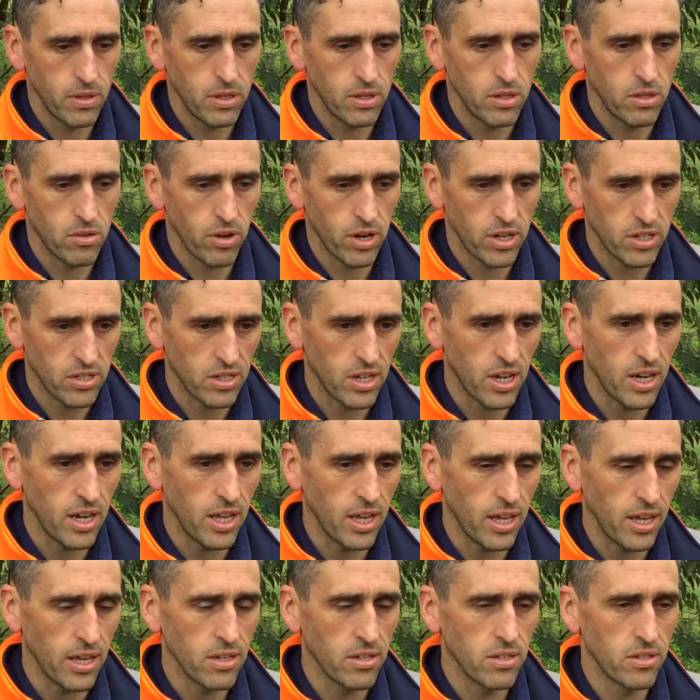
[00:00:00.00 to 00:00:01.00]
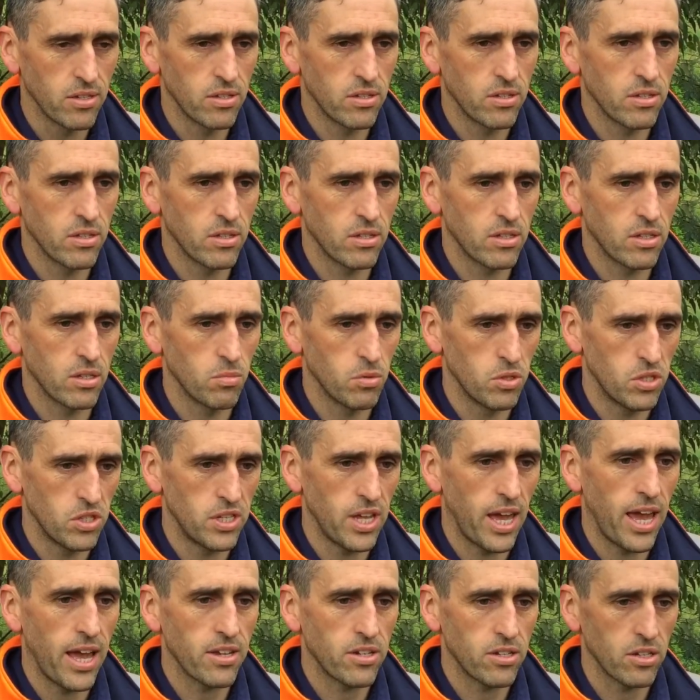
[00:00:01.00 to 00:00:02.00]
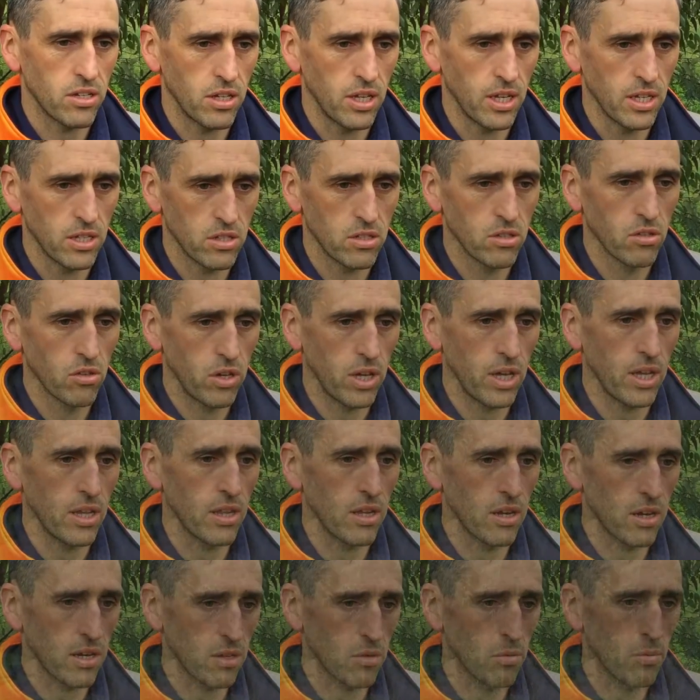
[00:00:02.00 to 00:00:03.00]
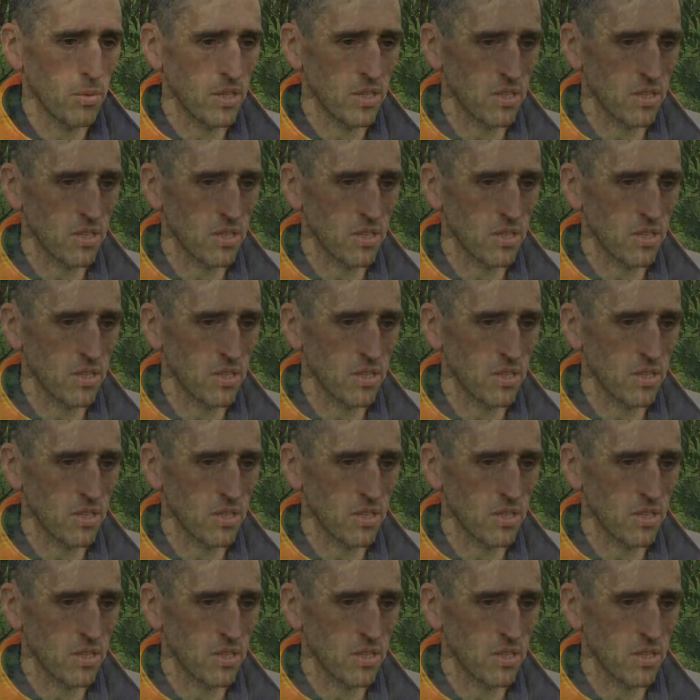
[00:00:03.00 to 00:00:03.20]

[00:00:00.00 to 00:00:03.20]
Direct seeding is it's looking like it will be